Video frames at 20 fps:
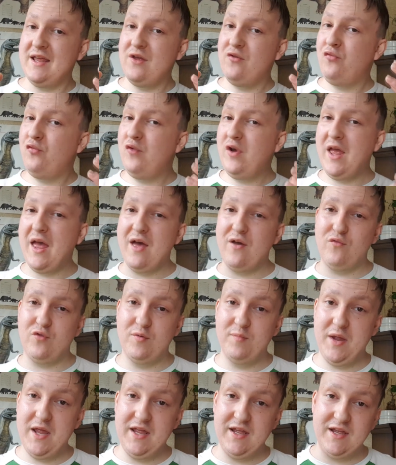if we
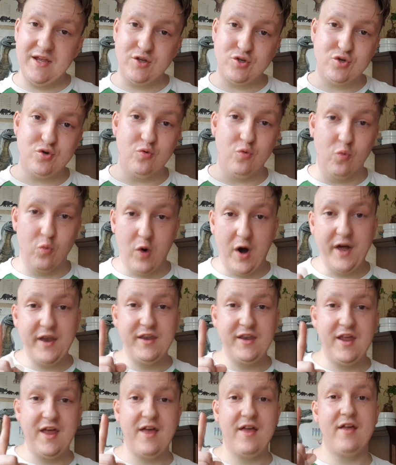ever make it to
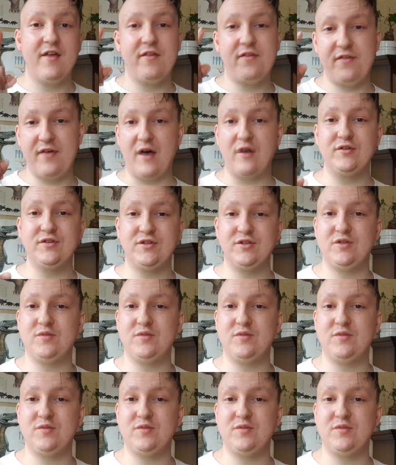1,000